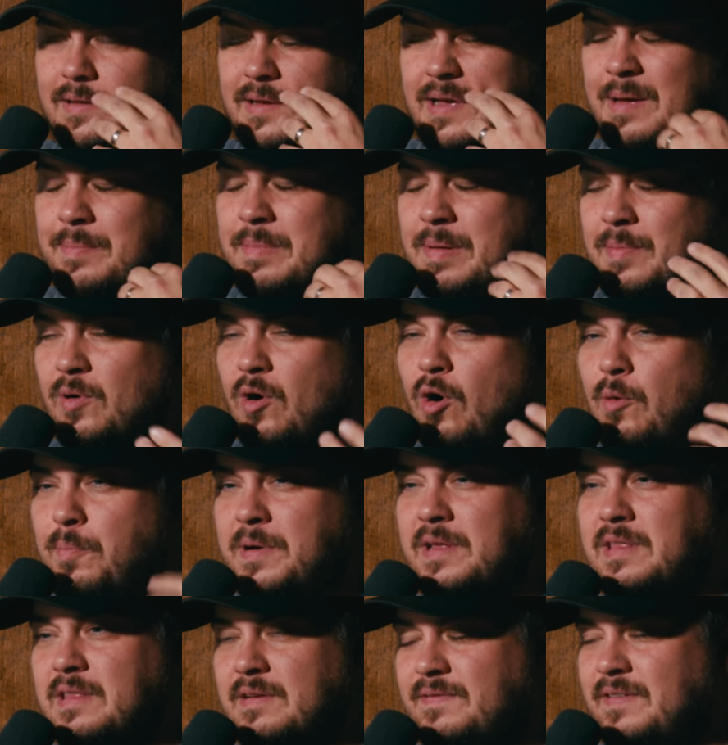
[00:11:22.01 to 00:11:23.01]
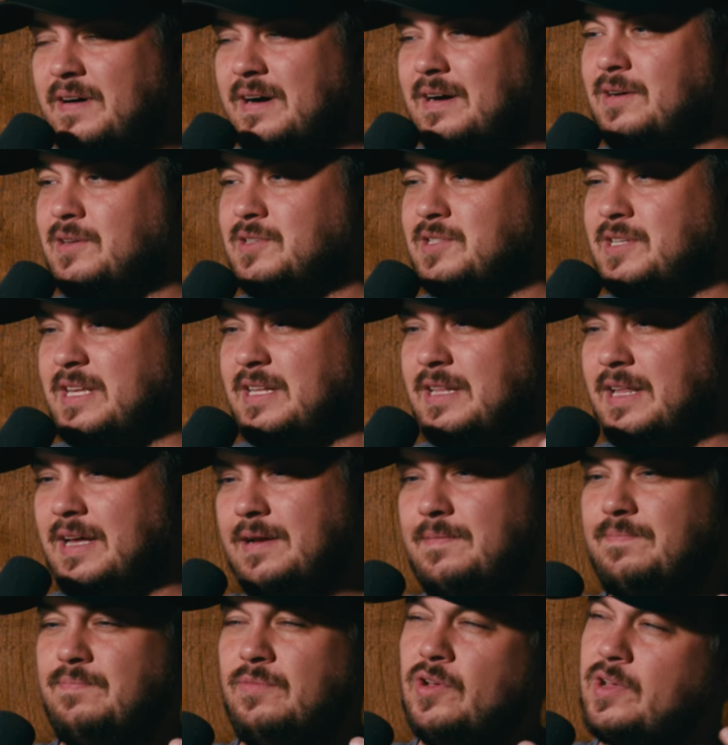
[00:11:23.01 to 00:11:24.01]
I remember opening the files and like
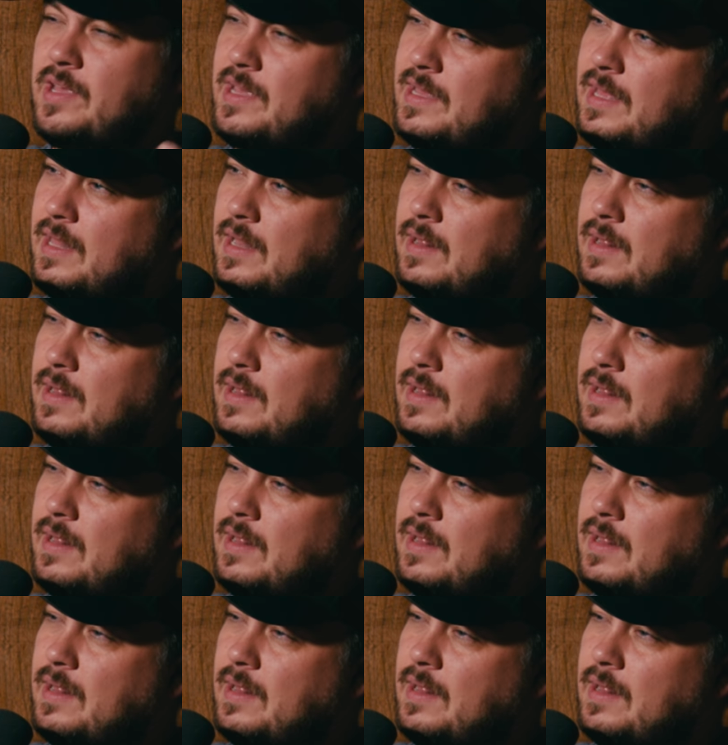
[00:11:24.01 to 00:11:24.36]
looking at